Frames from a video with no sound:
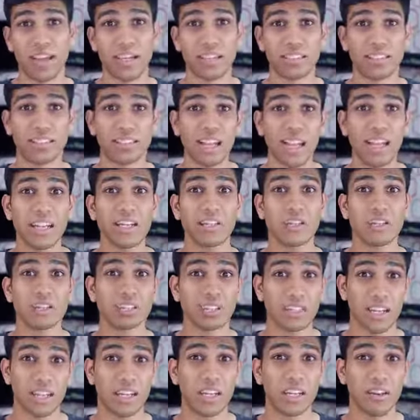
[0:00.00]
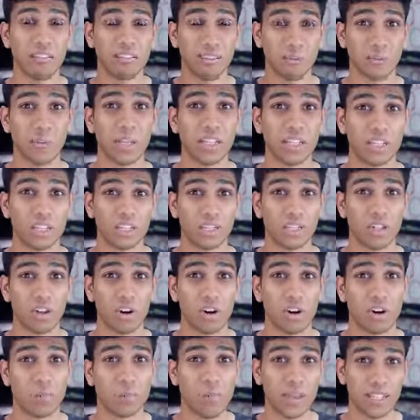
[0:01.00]
decide to send information
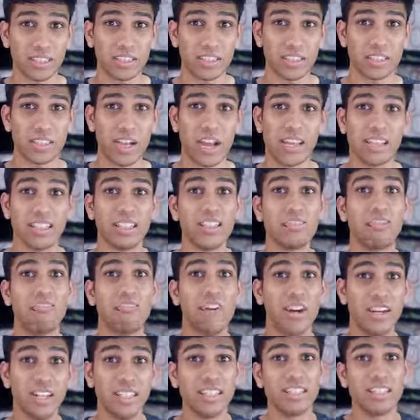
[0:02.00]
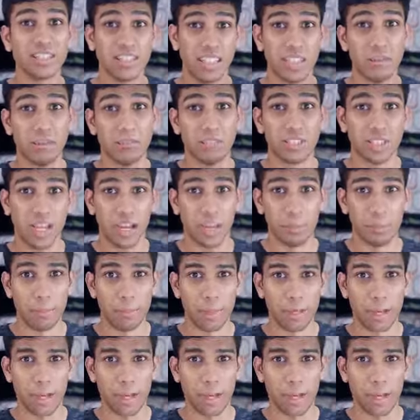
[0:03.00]
or a message at the very same time?